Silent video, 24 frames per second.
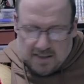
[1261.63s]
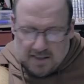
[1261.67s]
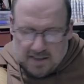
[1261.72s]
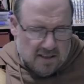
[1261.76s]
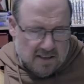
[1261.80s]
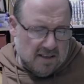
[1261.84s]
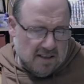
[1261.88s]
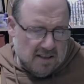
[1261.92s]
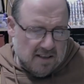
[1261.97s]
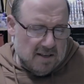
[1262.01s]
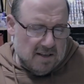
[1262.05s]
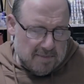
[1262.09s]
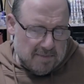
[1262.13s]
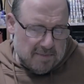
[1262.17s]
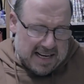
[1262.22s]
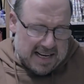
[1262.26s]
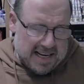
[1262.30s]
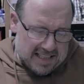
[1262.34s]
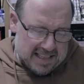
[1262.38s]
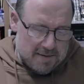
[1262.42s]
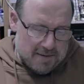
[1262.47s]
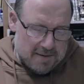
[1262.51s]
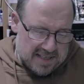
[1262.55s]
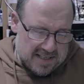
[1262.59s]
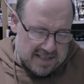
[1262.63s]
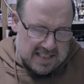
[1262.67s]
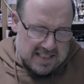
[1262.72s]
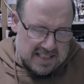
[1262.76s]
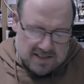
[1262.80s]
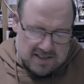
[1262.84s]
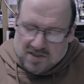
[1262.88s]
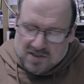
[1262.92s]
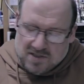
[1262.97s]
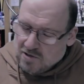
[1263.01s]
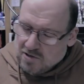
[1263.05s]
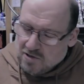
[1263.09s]
Oh, man, that means the
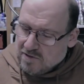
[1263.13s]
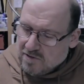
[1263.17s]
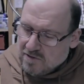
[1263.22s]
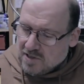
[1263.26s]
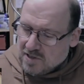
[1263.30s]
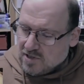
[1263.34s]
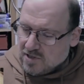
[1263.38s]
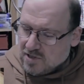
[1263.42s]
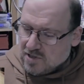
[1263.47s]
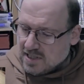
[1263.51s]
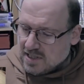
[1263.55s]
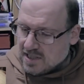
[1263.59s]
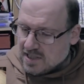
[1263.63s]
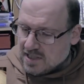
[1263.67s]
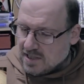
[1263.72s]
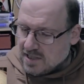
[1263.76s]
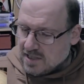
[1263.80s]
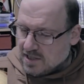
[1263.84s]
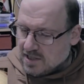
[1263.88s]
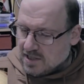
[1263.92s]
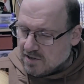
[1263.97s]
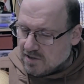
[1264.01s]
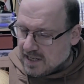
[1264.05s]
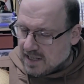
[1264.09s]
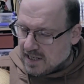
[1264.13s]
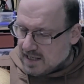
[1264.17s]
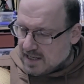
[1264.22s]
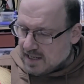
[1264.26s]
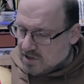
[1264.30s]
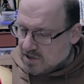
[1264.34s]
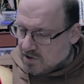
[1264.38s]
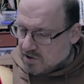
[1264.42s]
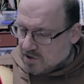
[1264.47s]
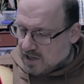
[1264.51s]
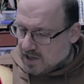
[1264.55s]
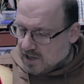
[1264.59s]
dolphin trader is going that and
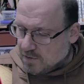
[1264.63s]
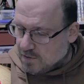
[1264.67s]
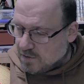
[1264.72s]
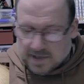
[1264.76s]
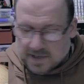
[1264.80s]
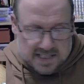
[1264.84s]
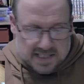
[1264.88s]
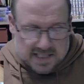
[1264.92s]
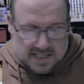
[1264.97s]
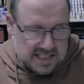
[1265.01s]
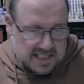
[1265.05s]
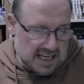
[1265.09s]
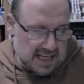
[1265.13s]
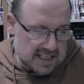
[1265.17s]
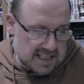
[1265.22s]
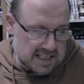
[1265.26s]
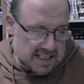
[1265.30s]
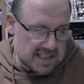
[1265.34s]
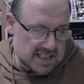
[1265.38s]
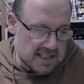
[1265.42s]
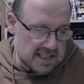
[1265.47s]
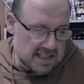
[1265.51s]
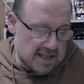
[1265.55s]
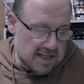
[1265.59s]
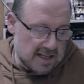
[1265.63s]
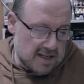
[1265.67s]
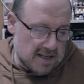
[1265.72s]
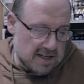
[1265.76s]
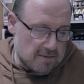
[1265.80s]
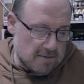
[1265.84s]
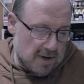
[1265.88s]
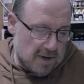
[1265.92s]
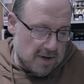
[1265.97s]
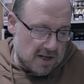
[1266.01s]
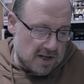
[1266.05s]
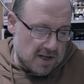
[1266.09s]
not help me. Six
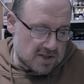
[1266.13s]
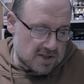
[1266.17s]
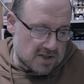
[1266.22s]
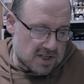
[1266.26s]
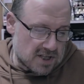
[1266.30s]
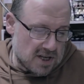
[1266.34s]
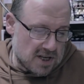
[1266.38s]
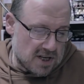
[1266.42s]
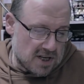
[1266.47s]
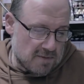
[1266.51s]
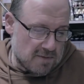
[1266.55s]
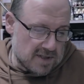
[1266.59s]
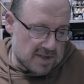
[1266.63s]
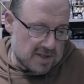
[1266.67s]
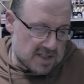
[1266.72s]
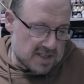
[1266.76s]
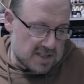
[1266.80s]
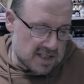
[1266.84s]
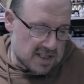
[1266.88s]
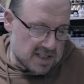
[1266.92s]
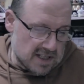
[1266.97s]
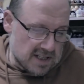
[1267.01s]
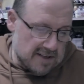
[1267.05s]
masked humans.